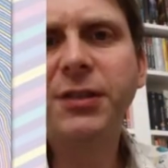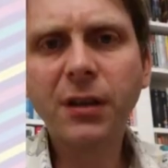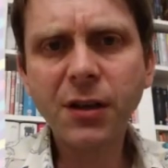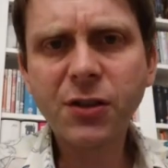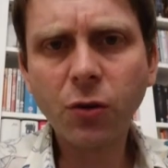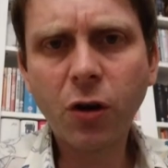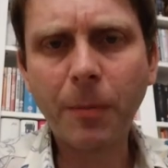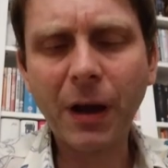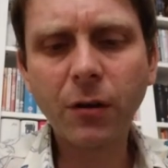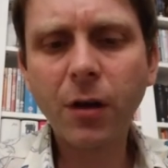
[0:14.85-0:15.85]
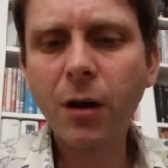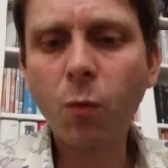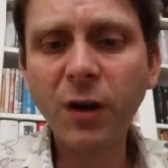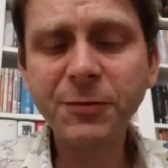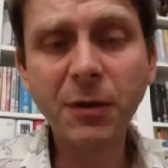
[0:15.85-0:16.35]
So I'd like to talk about uh,
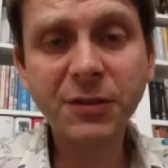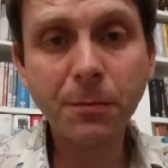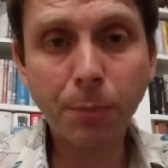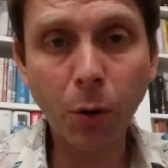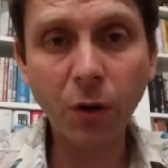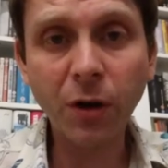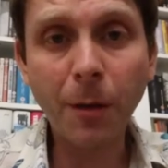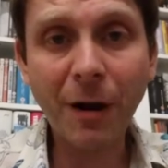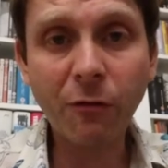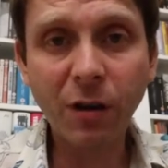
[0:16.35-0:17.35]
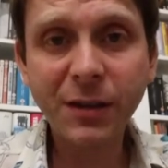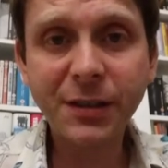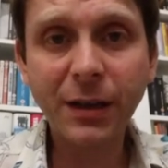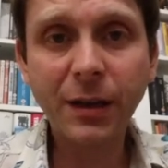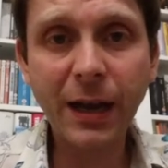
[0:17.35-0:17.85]
what's most important about
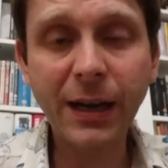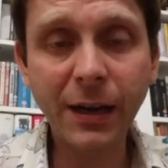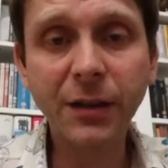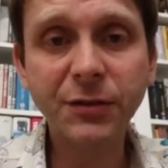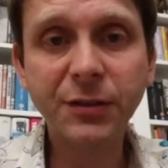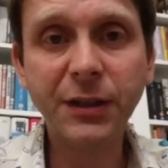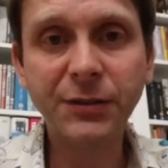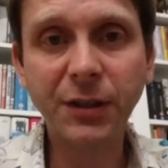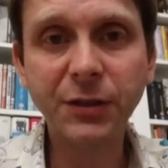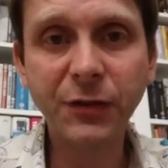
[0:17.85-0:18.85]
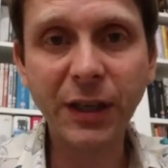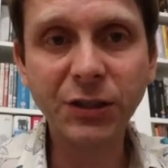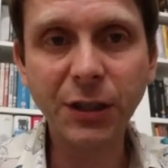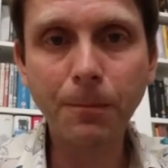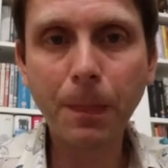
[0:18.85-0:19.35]
writing aliens in science
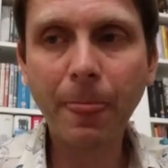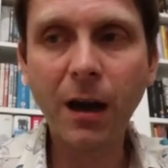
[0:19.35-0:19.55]
fiction.